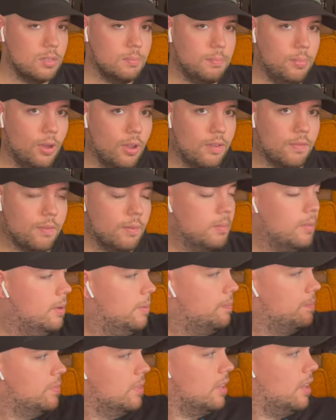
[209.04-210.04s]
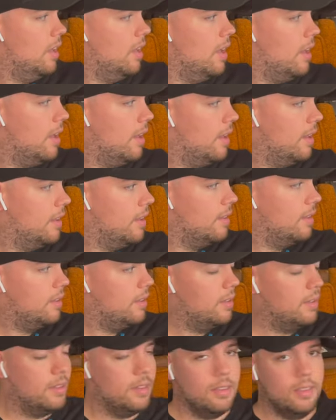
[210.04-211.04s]
book from him. Uh,
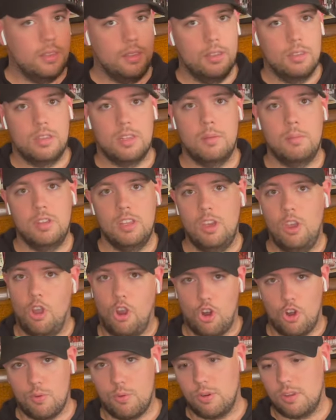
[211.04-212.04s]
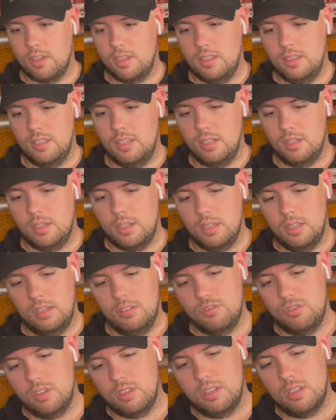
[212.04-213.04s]
some of the artwork in this is
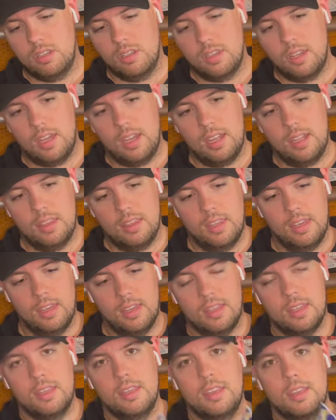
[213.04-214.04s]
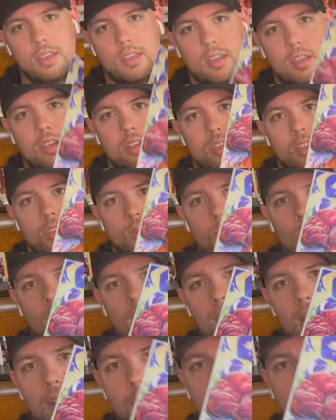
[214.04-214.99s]
just insane. Like, you have